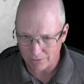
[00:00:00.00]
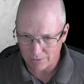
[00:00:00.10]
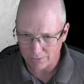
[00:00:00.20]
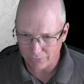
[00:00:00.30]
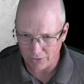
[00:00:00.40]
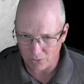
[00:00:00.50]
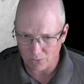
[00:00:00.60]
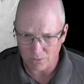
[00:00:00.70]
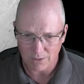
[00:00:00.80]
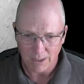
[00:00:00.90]
There are a
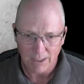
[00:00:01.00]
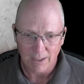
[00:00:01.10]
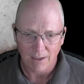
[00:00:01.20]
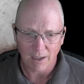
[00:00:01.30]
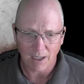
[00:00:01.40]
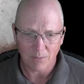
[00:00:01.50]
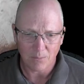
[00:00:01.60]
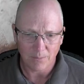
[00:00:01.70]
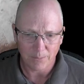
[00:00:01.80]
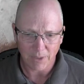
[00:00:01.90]
few,
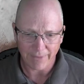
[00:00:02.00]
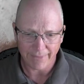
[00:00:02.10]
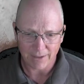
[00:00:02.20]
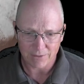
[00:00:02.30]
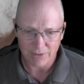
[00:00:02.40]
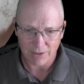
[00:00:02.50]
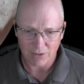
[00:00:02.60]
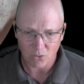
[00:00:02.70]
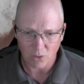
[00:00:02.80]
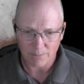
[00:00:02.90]
but there's an
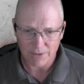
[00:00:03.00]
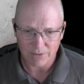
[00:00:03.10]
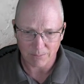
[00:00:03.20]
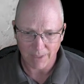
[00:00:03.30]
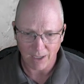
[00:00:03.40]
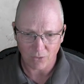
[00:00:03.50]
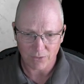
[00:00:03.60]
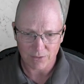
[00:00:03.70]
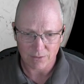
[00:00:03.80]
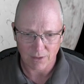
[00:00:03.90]
enormous
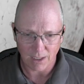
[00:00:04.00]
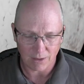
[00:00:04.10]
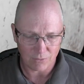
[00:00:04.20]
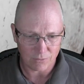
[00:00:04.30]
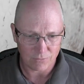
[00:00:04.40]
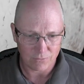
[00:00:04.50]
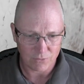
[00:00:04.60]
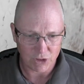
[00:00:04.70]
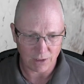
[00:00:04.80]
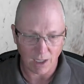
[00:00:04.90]
amount of
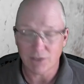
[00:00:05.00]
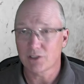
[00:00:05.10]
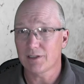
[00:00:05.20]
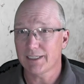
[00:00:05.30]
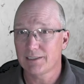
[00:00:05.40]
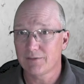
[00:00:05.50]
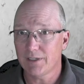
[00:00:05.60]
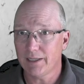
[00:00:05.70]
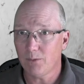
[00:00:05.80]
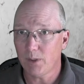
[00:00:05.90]
geological
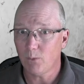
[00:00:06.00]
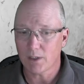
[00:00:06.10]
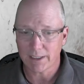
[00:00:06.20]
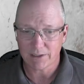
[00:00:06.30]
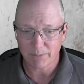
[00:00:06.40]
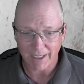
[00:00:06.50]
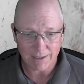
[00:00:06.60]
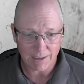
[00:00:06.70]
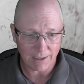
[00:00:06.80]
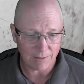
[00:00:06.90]
activity that we weren't expecting.